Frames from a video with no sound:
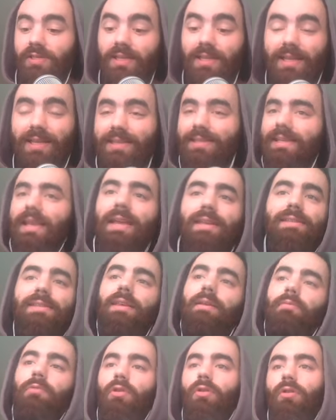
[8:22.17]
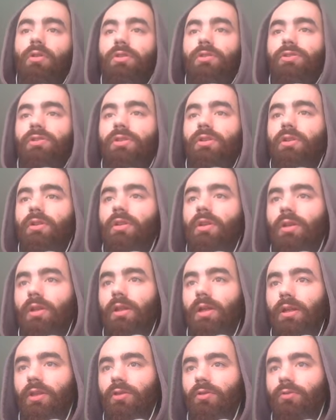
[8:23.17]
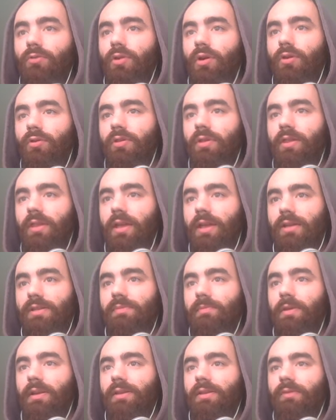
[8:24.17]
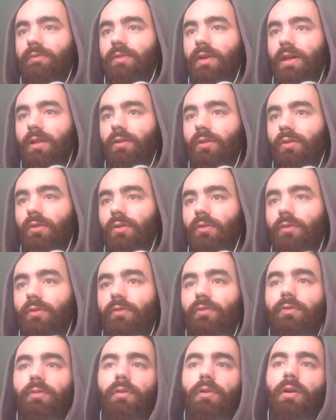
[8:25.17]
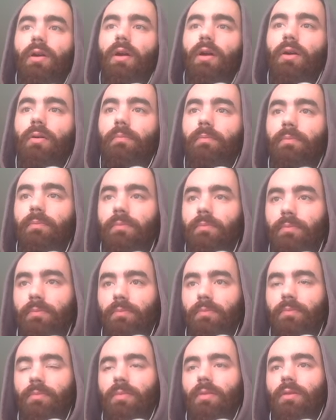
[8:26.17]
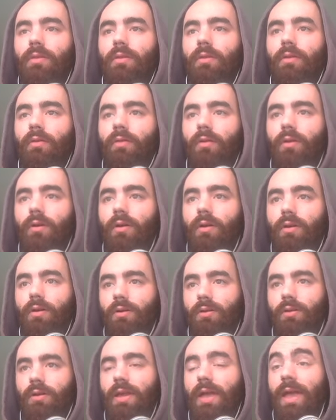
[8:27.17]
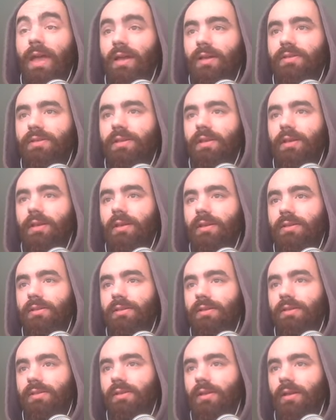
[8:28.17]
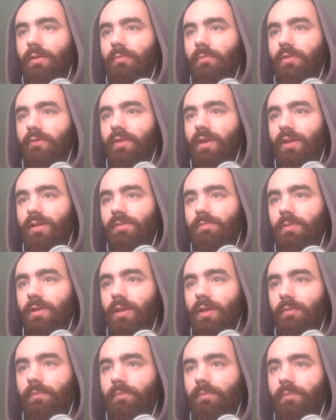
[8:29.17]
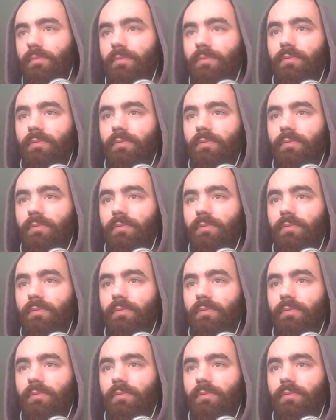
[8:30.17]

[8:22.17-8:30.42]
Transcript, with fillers: is using the exact same knowledge. Like, you know that the expected value of um, uh, X here is the sum of X P,